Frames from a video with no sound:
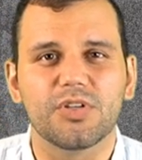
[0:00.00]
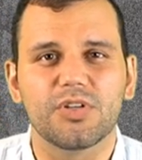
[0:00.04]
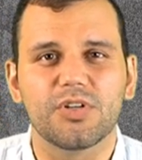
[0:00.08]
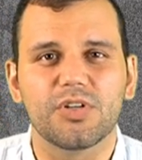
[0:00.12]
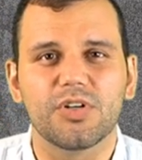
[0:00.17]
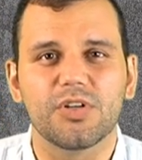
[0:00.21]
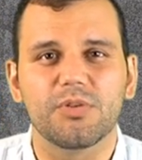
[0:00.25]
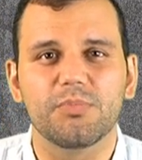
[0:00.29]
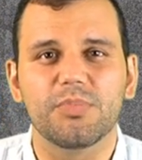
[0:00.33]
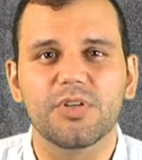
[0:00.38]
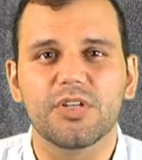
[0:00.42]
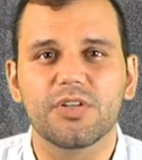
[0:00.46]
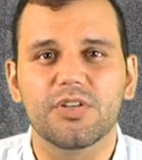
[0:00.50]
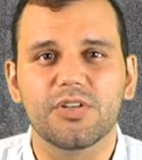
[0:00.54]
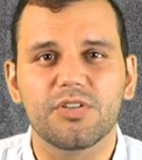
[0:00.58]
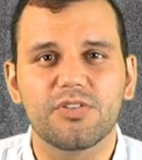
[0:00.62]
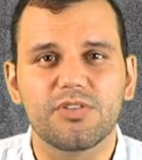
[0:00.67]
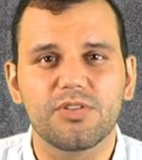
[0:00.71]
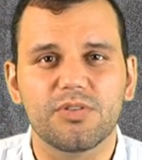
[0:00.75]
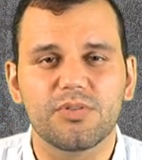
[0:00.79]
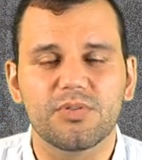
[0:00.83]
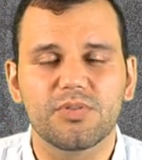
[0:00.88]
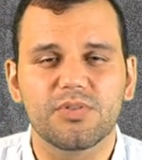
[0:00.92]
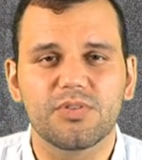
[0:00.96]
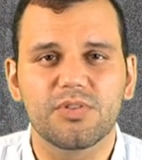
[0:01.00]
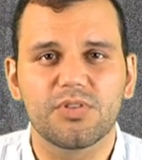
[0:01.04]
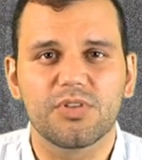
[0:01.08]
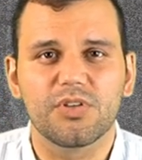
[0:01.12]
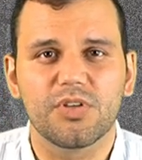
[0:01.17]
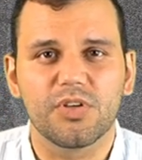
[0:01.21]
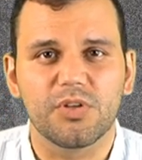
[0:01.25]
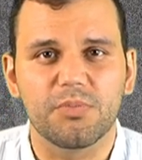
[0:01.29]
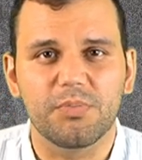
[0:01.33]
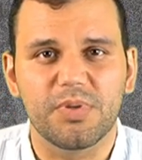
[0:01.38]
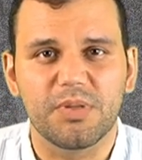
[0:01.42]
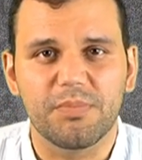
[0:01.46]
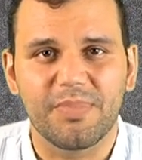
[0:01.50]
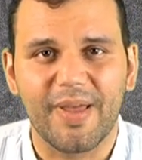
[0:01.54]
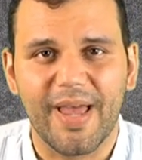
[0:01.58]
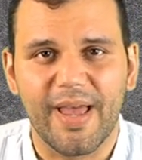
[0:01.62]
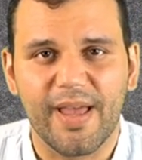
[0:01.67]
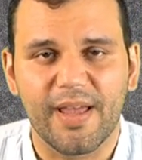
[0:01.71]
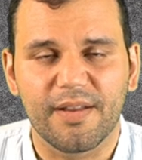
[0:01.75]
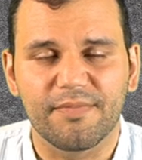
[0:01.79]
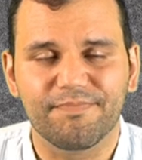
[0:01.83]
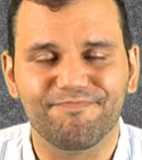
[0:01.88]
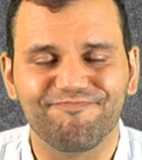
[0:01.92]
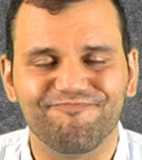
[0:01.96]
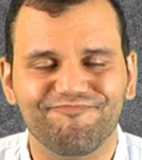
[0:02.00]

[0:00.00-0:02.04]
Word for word: Could be good news, could be bad.